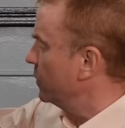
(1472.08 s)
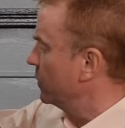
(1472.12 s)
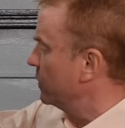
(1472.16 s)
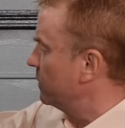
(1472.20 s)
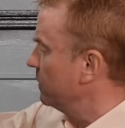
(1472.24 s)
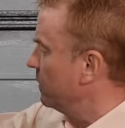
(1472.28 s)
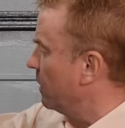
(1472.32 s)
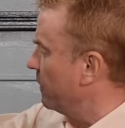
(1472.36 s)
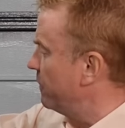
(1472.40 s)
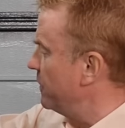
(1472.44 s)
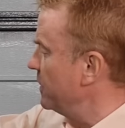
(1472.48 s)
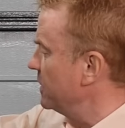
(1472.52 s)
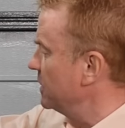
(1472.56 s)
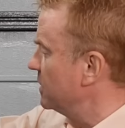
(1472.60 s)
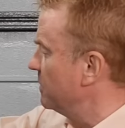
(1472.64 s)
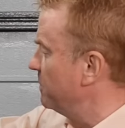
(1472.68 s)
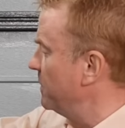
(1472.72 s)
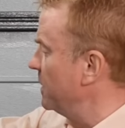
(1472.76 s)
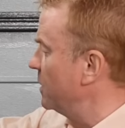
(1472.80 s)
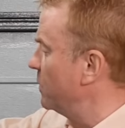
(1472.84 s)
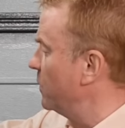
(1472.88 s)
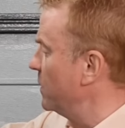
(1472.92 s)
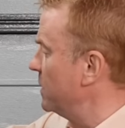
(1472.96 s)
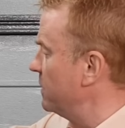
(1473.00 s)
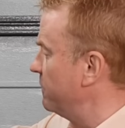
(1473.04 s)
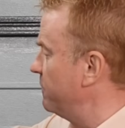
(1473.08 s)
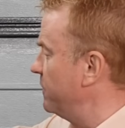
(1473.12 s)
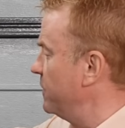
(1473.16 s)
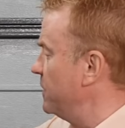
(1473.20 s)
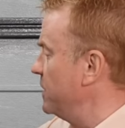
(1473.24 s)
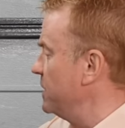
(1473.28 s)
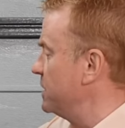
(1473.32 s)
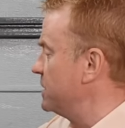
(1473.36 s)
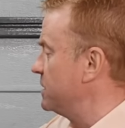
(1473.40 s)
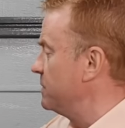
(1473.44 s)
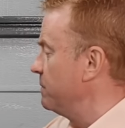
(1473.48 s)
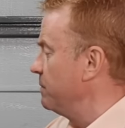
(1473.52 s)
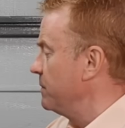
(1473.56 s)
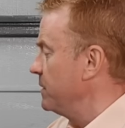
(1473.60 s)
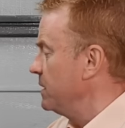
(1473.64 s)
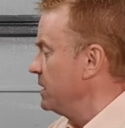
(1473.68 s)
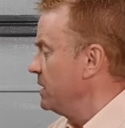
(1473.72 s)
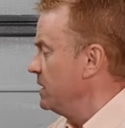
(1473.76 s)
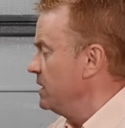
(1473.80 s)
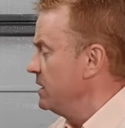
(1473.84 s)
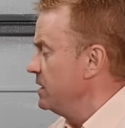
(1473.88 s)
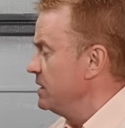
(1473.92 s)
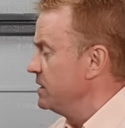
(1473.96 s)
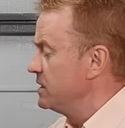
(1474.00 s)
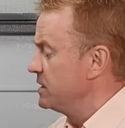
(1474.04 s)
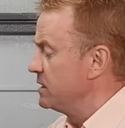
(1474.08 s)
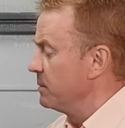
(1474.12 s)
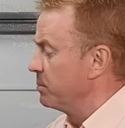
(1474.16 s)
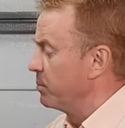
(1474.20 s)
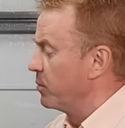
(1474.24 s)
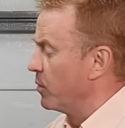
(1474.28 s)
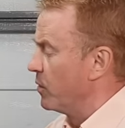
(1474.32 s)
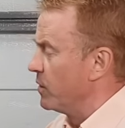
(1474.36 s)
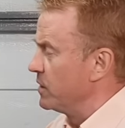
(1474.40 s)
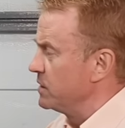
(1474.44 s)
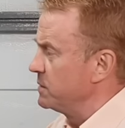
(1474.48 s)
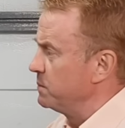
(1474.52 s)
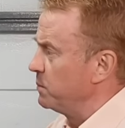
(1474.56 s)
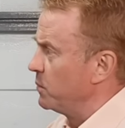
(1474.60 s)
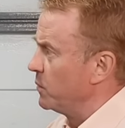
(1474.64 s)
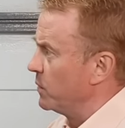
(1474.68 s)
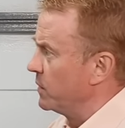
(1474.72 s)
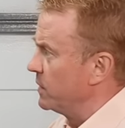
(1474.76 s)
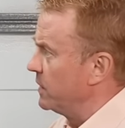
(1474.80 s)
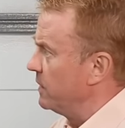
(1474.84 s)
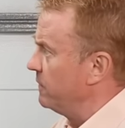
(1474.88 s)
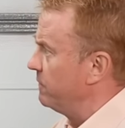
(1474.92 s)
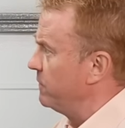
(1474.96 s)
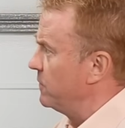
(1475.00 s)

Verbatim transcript: look, I think the big winner for this is the price point.